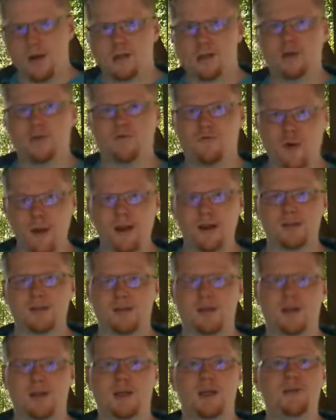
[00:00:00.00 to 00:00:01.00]
So
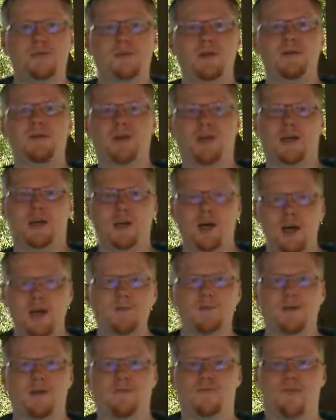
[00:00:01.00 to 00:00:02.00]
frankly, even if it could be